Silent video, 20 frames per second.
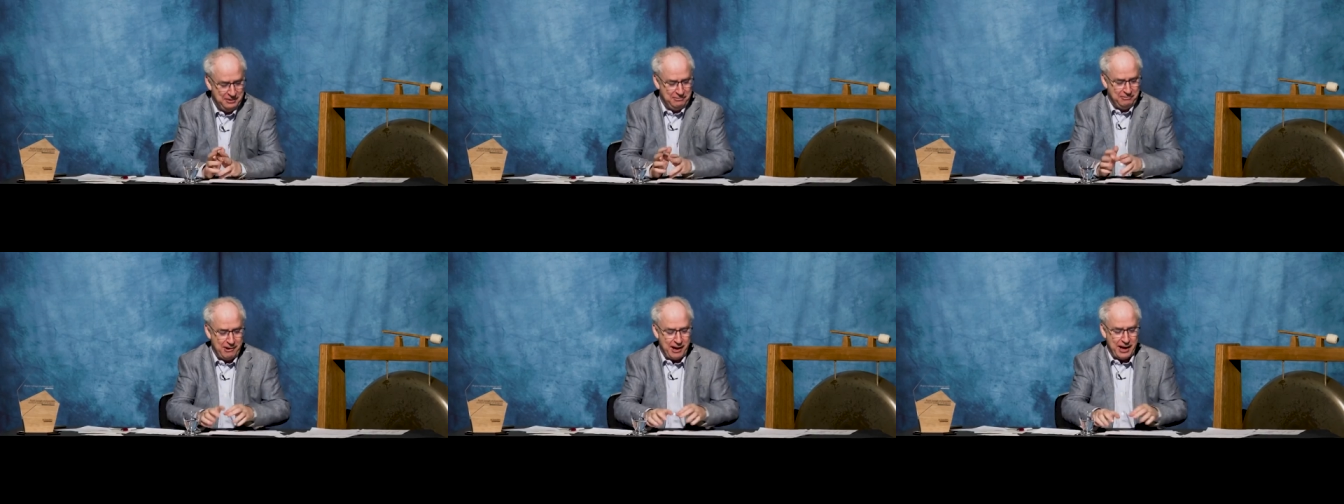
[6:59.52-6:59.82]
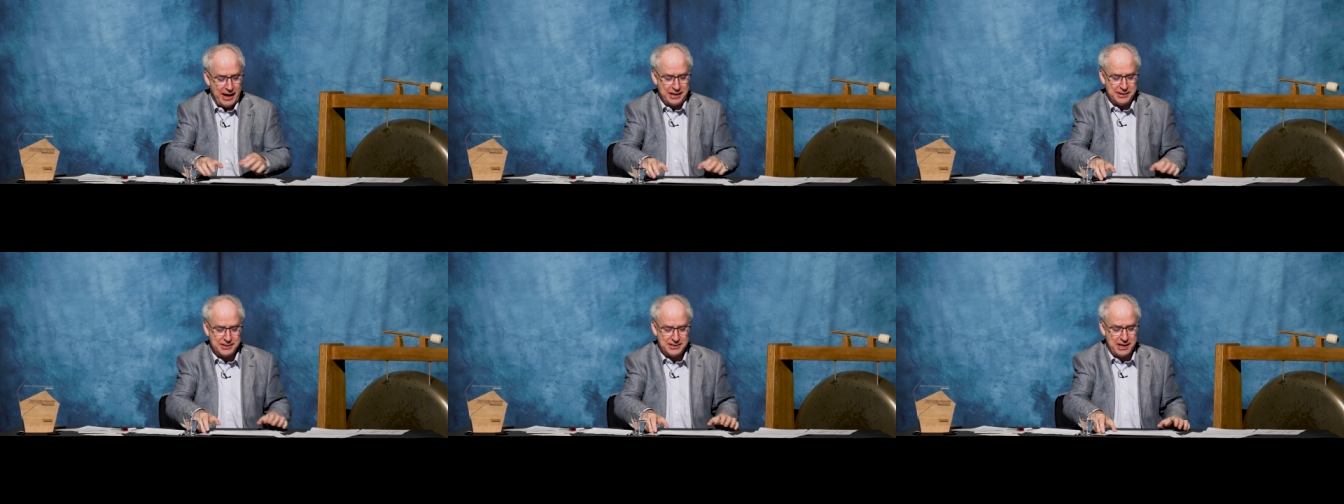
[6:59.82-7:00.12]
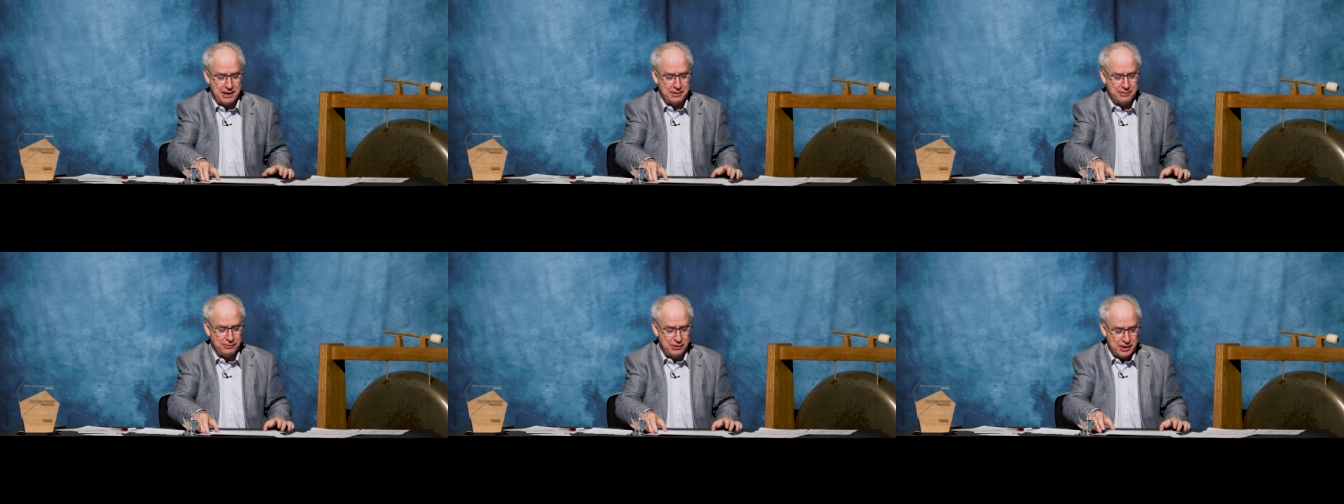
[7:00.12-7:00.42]
Right,
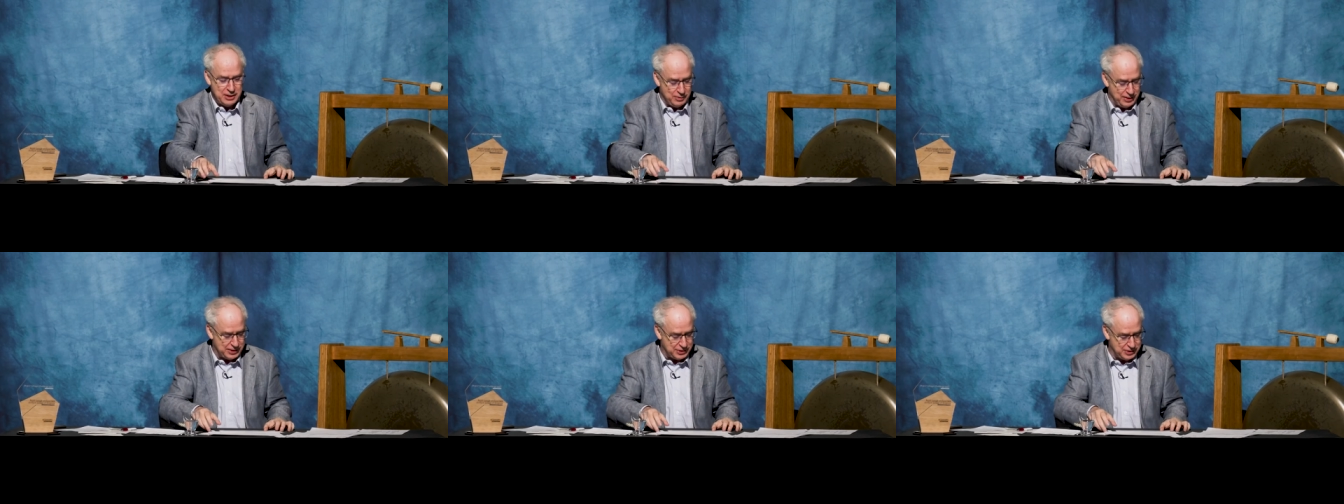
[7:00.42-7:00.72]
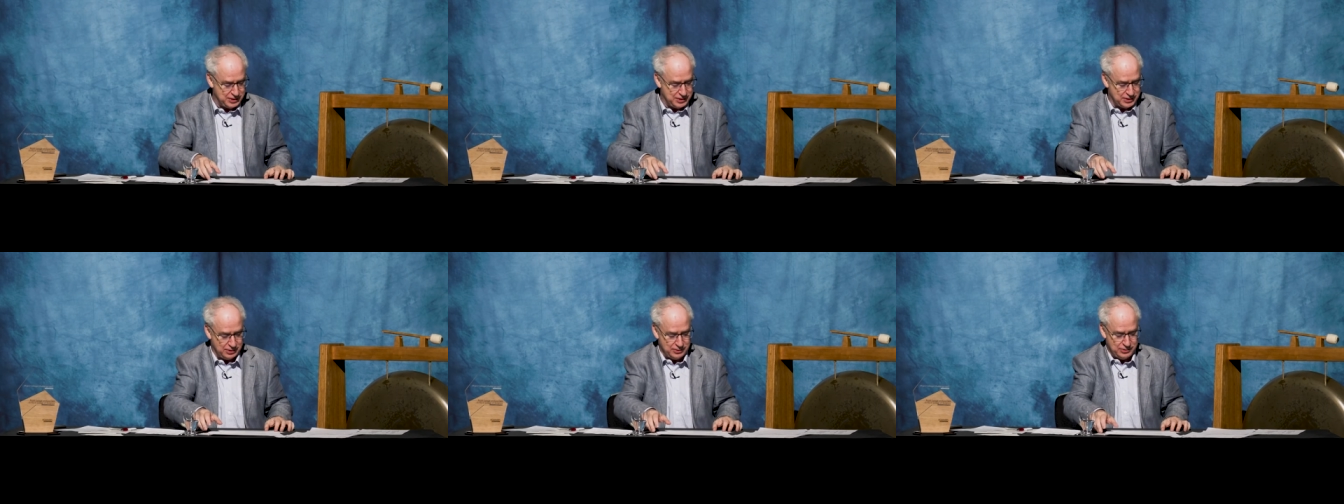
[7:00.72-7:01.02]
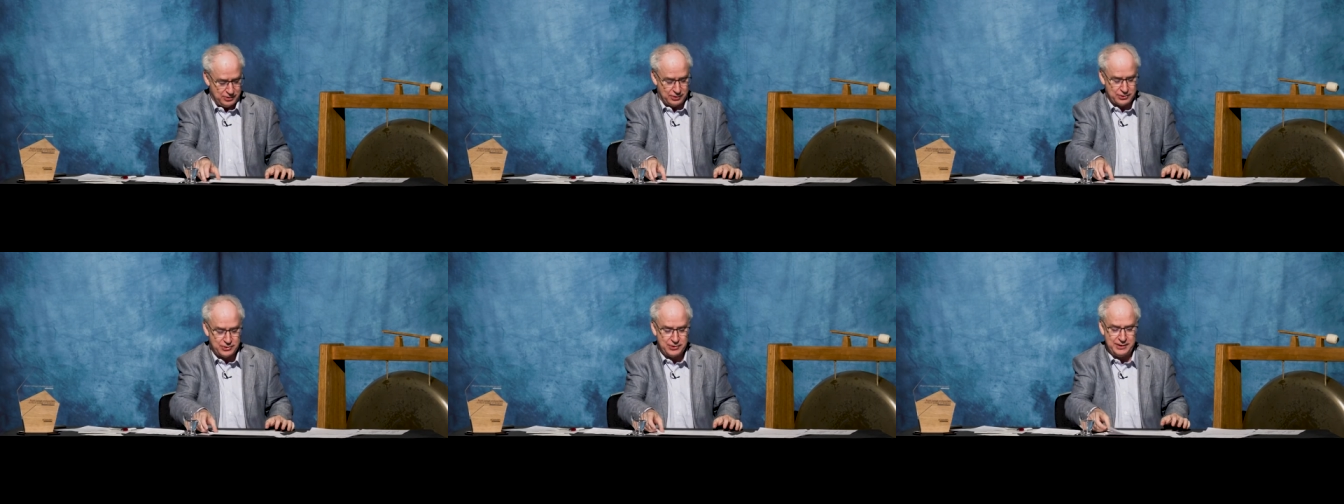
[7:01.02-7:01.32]
so three questions on
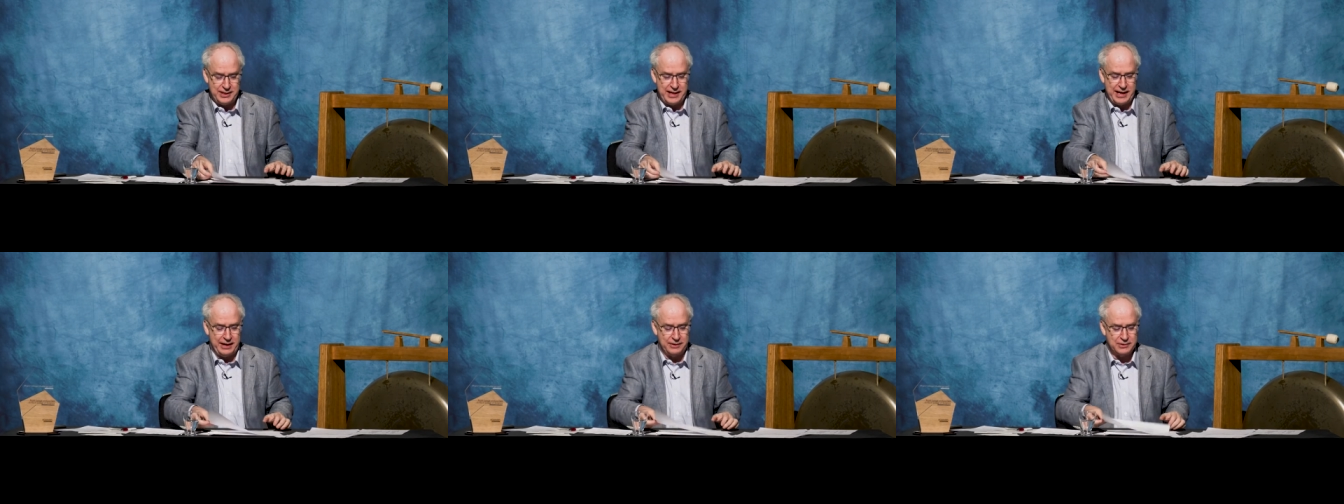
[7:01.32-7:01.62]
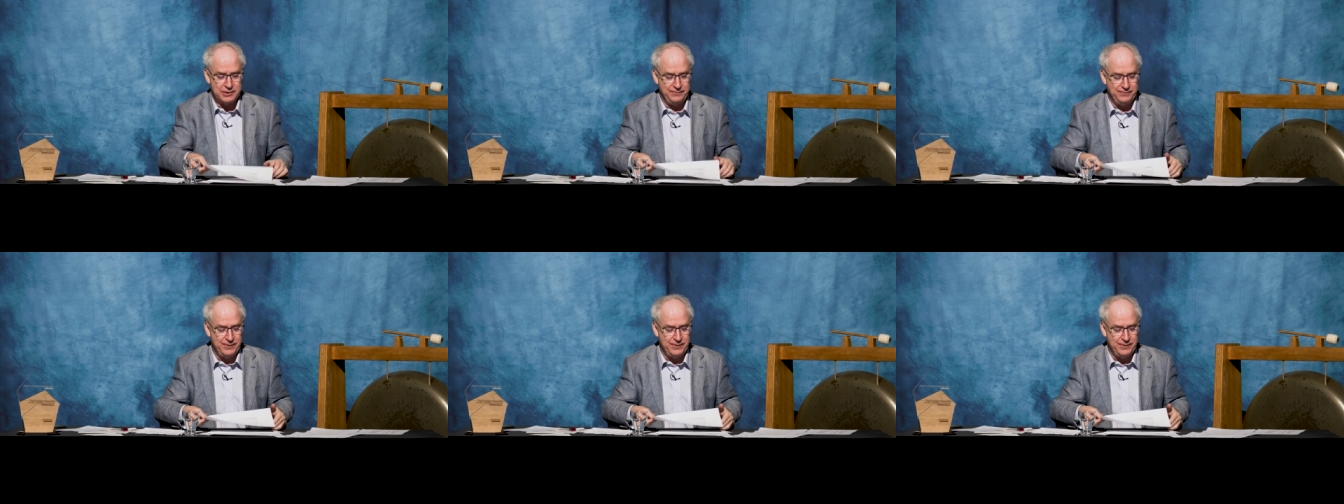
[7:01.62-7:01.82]
Doctor in the House.